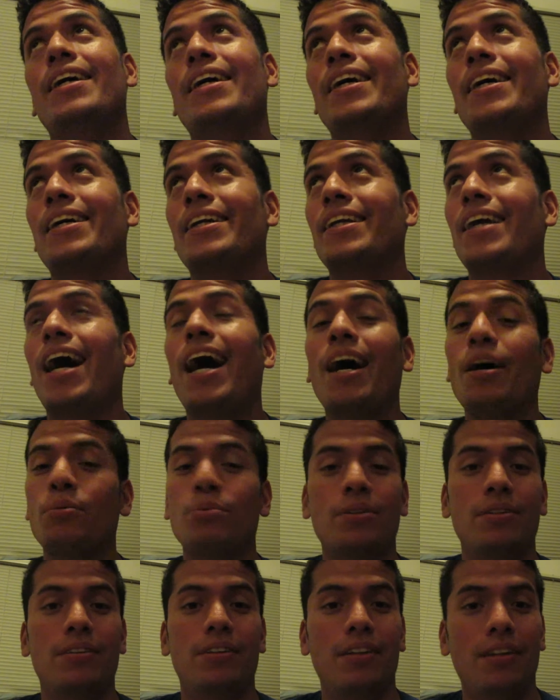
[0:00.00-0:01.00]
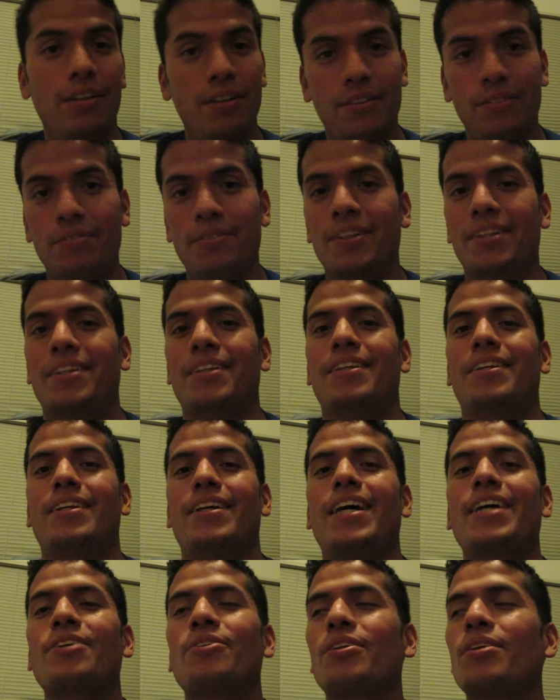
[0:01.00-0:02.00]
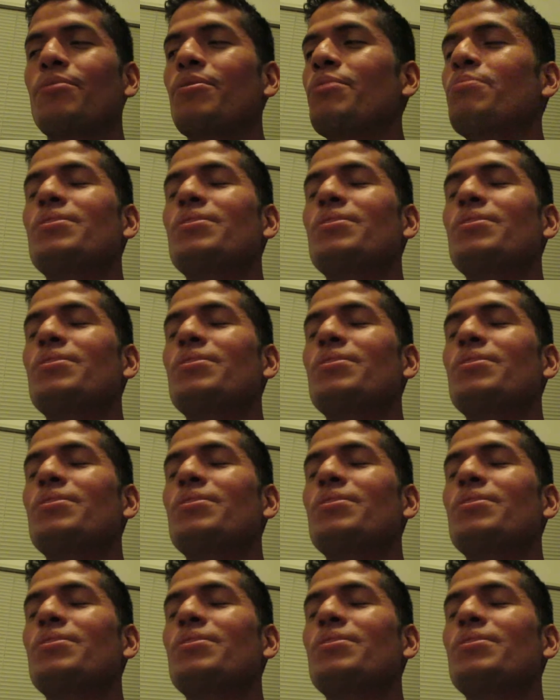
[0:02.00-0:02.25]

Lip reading: And I would have loved, I know that would